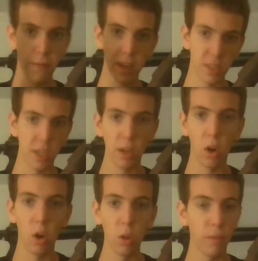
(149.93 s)
fixing
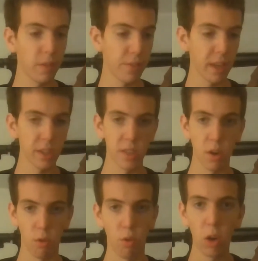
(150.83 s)
all of the things that
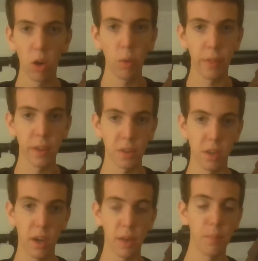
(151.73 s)
are wrong with this
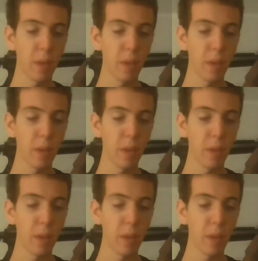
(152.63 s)
gun,